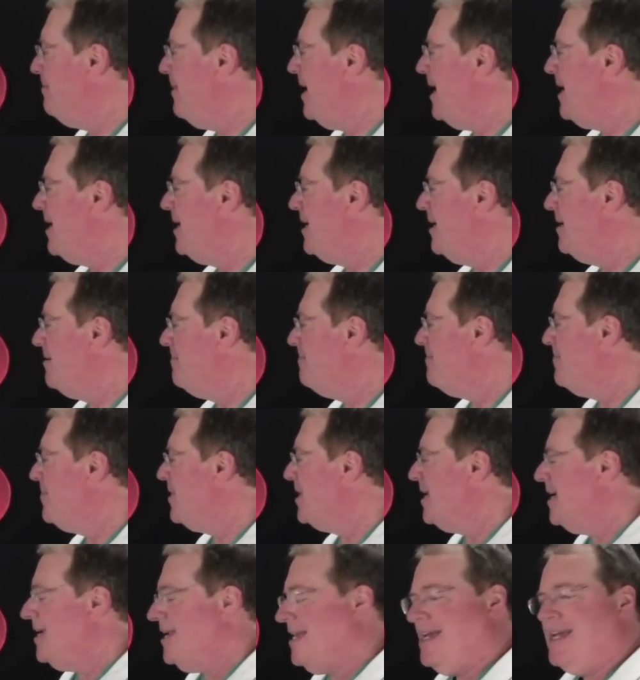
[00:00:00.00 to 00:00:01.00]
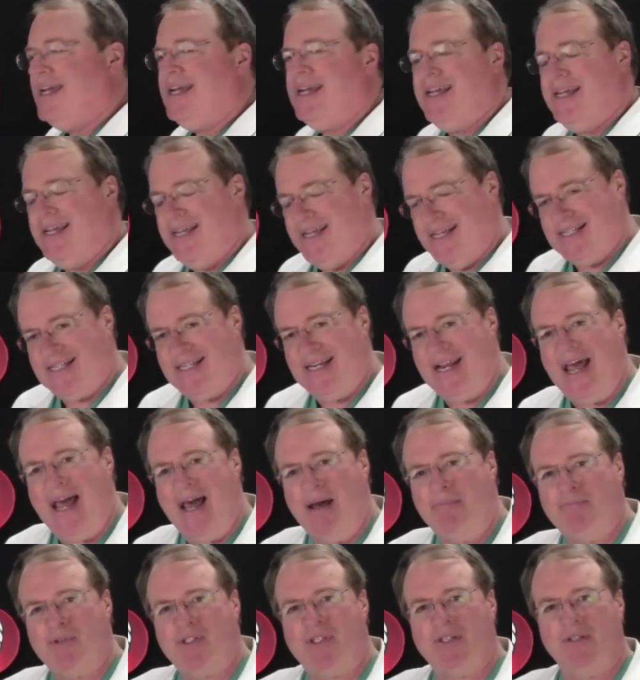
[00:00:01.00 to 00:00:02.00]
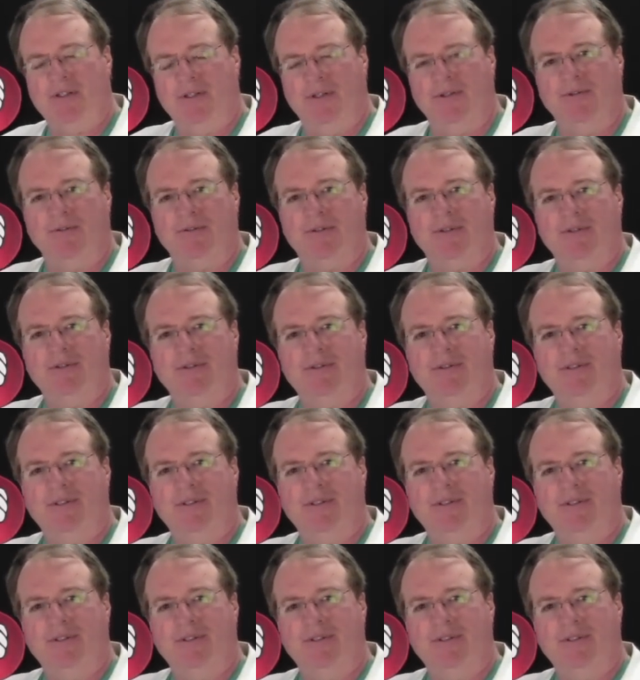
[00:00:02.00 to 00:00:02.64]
making is an absolute.